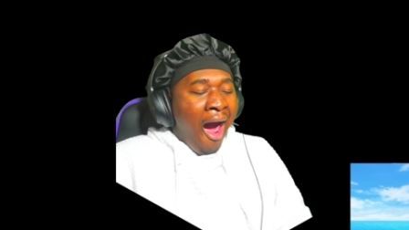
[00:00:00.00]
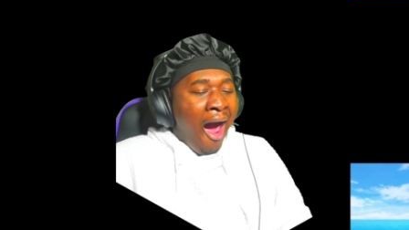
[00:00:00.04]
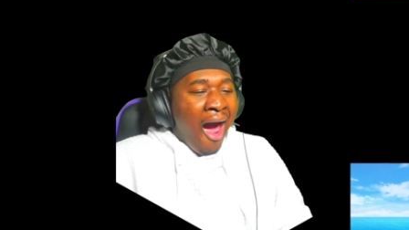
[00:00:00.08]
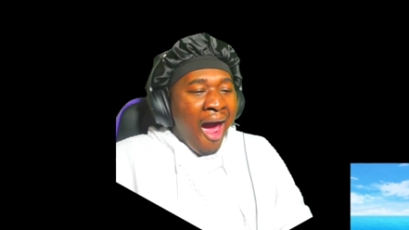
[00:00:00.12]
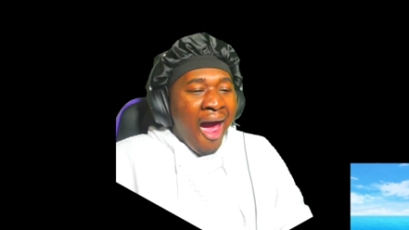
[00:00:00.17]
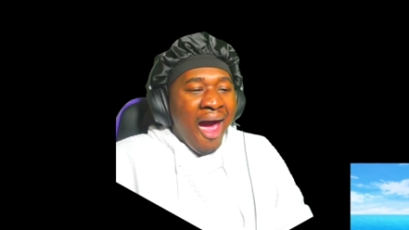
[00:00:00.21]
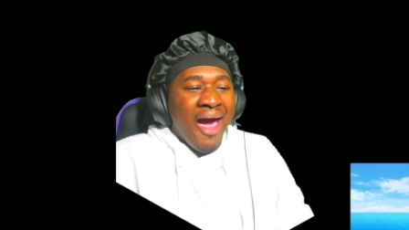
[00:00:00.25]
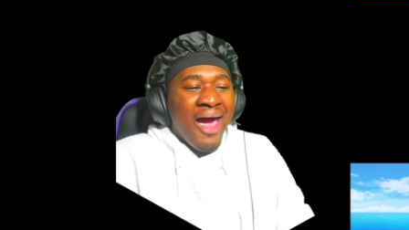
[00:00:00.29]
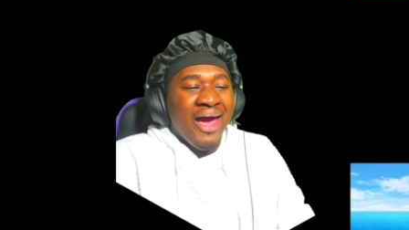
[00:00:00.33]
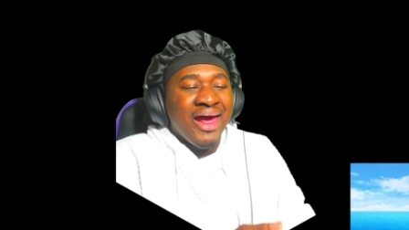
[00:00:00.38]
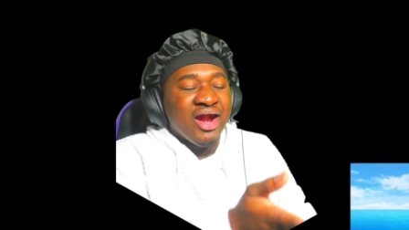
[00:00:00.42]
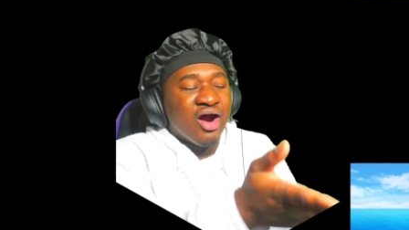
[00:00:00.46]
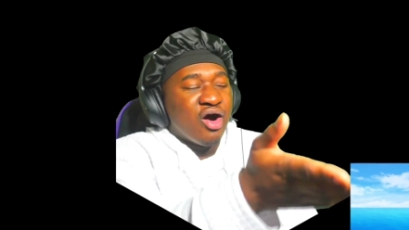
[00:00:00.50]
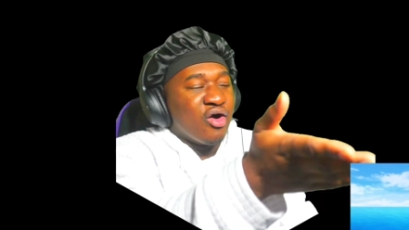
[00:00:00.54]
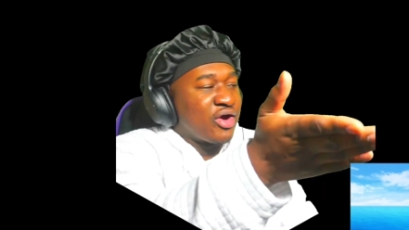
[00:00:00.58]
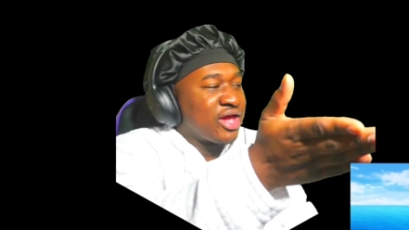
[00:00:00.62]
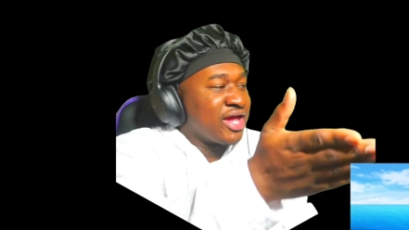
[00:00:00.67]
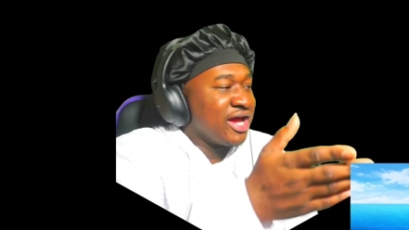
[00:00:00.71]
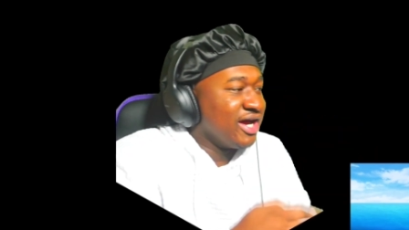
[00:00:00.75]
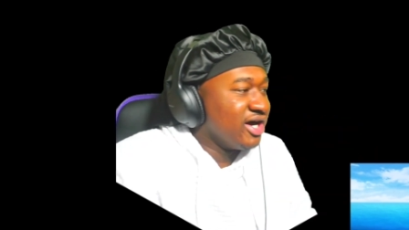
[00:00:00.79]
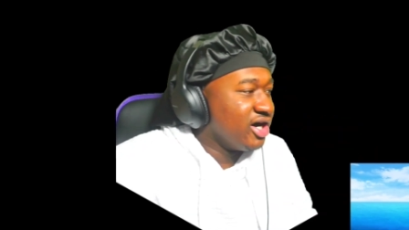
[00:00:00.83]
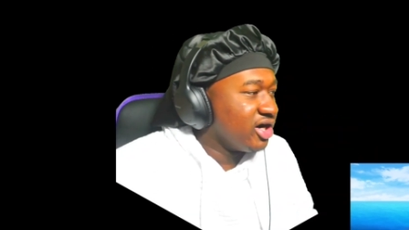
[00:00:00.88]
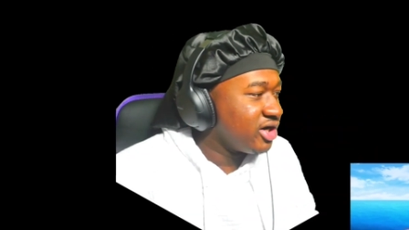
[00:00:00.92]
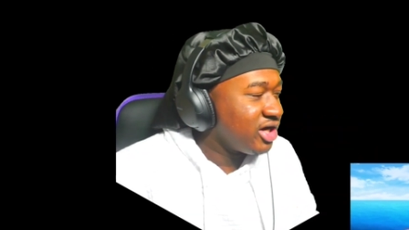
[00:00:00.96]
He don't
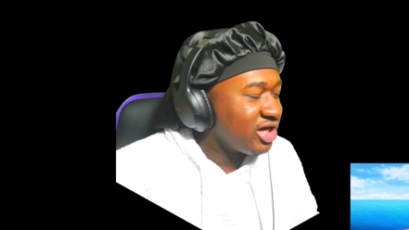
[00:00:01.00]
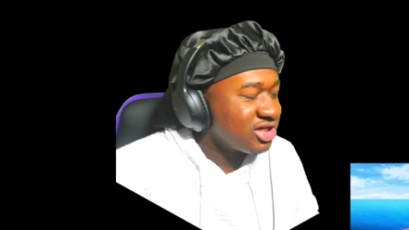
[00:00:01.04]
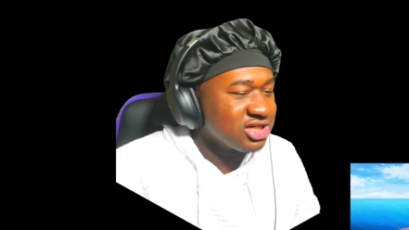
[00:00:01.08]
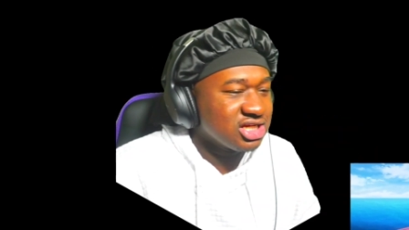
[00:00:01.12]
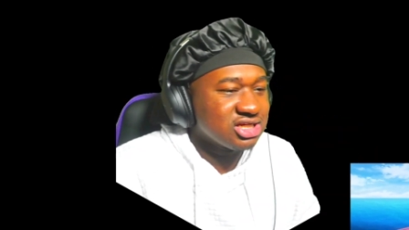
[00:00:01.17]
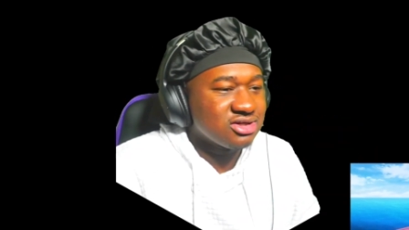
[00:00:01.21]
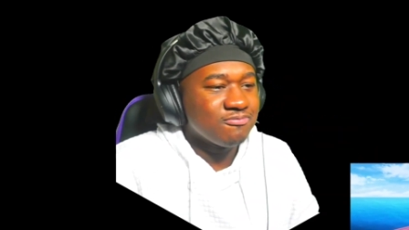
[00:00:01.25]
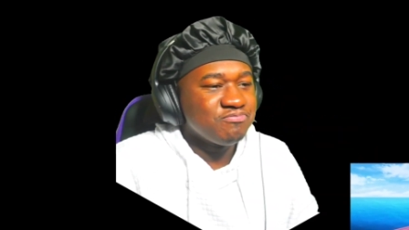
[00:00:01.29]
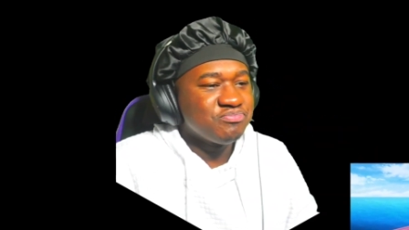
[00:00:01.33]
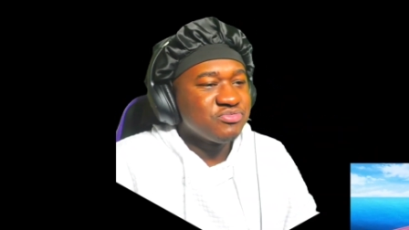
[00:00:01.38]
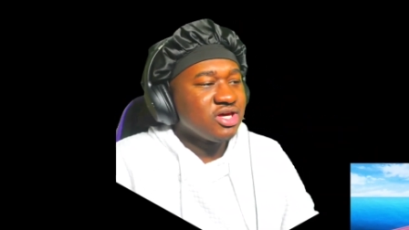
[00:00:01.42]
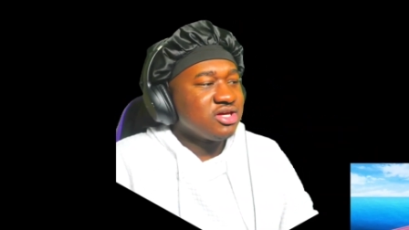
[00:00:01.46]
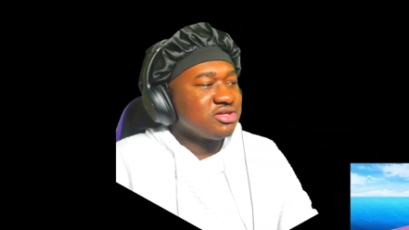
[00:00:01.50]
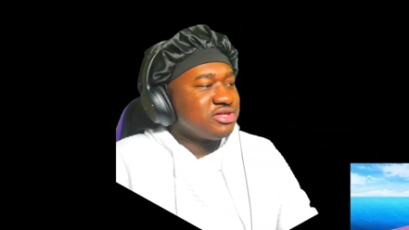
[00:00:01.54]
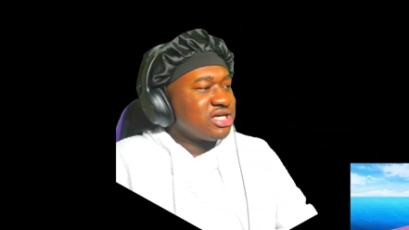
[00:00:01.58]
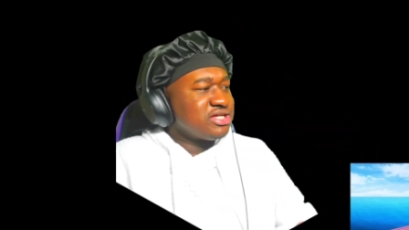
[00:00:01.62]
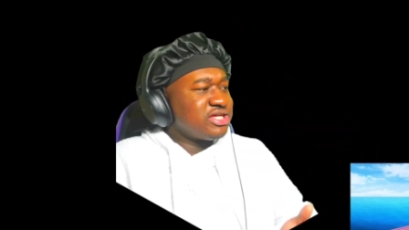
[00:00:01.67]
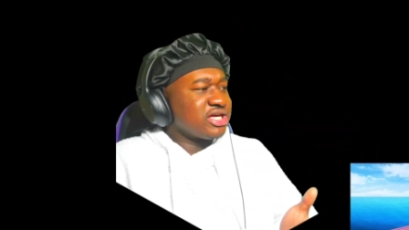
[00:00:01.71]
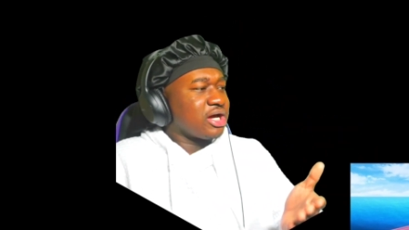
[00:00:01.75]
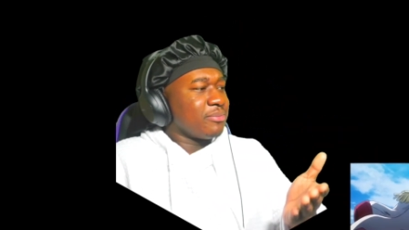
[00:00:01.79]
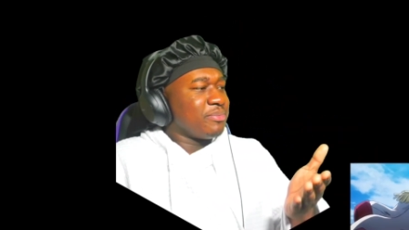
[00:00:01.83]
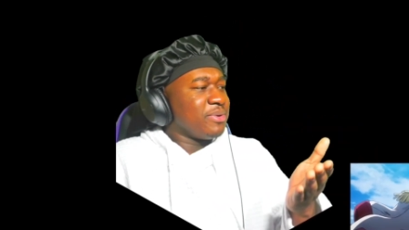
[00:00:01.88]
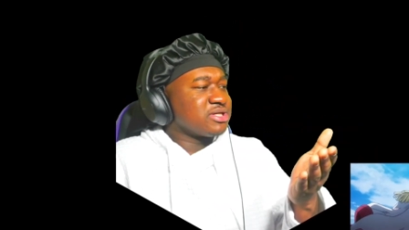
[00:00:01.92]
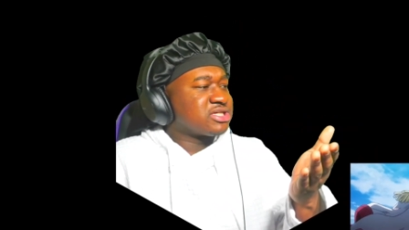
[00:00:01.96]
care. He just this
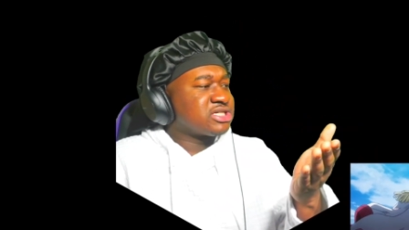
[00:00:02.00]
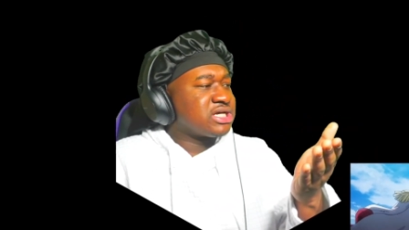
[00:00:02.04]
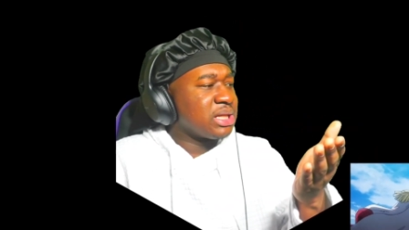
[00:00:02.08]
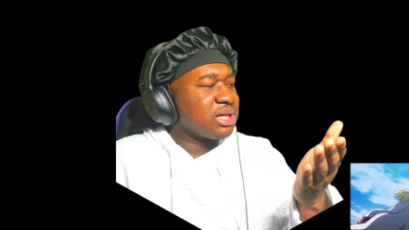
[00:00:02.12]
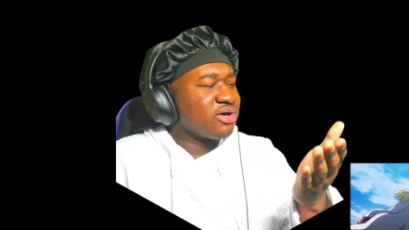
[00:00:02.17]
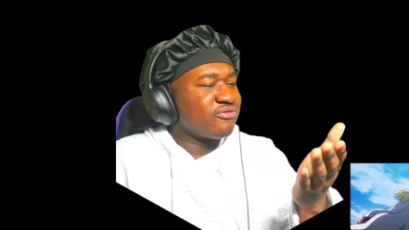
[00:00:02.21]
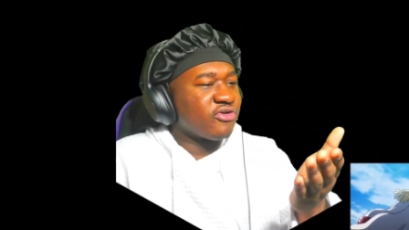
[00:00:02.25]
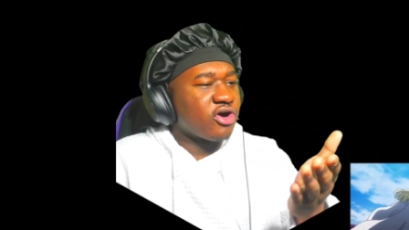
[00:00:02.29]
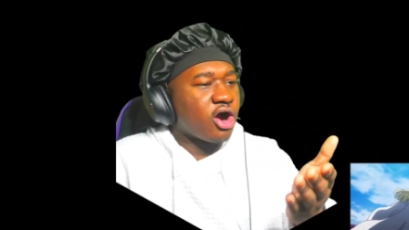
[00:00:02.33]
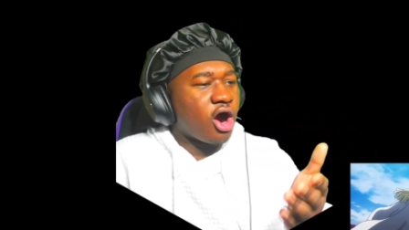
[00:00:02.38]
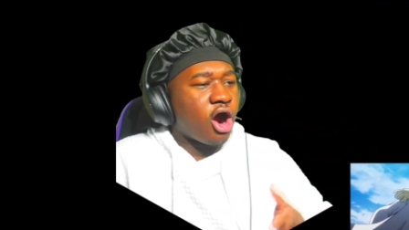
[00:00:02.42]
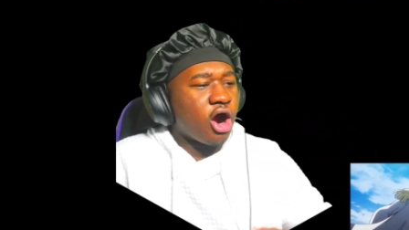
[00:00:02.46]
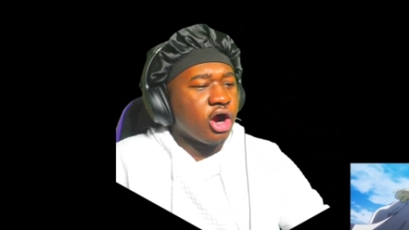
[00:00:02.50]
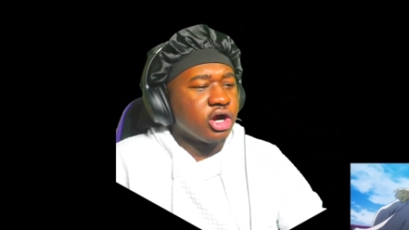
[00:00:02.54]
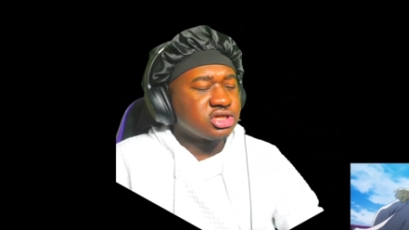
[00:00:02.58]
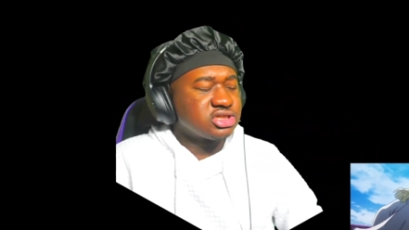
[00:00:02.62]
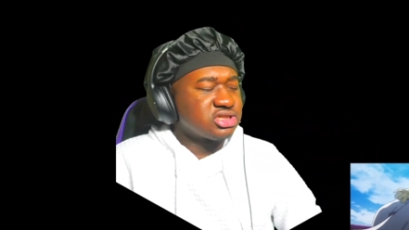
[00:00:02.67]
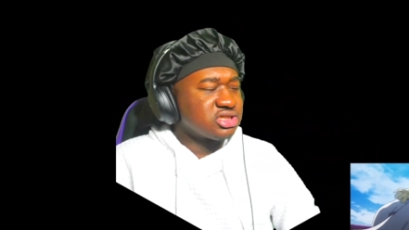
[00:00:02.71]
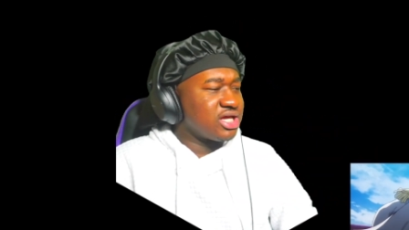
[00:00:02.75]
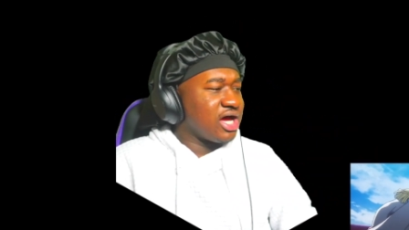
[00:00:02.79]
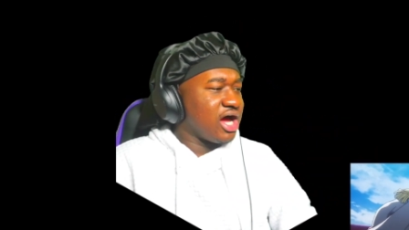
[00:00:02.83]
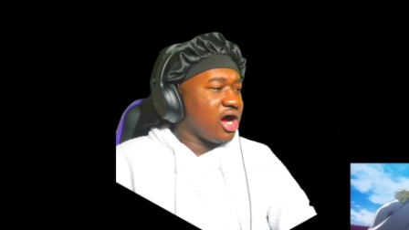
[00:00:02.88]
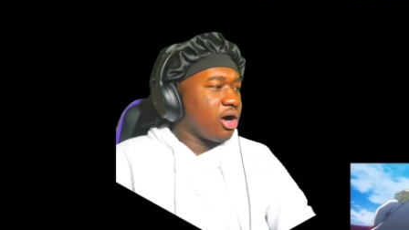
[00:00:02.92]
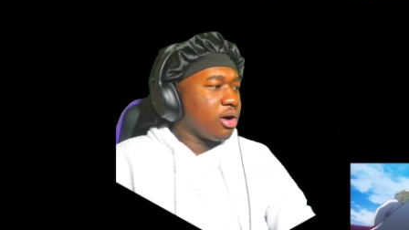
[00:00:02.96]
nigga been chilling for arcs
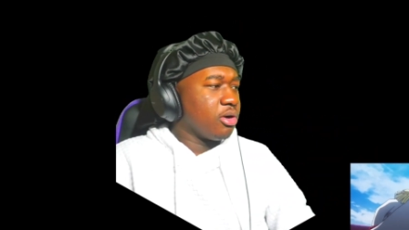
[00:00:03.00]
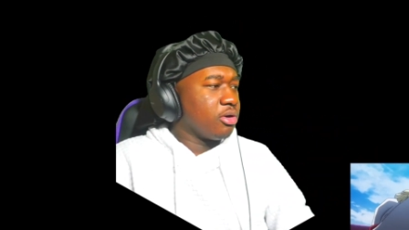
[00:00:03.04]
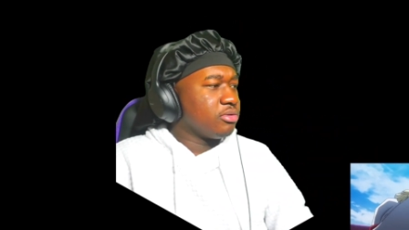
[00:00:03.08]
now.